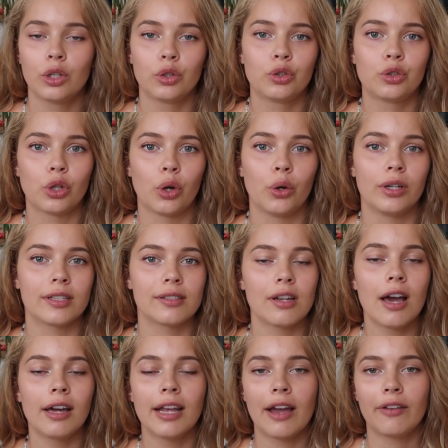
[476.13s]
So it does
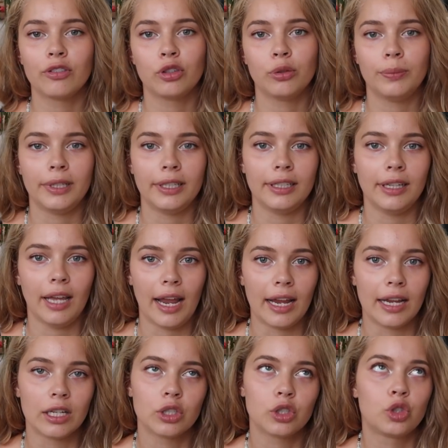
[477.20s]
not have to be
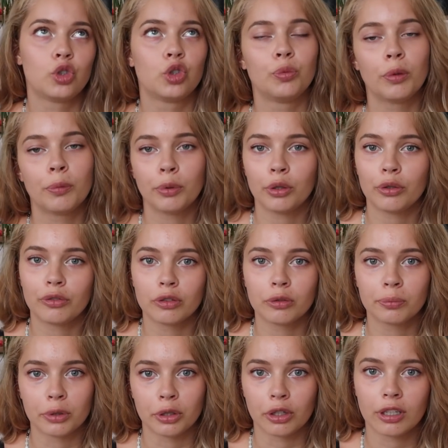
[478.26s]
a super beautiful
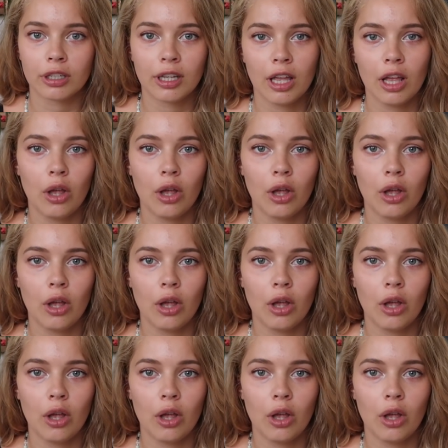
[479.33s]
book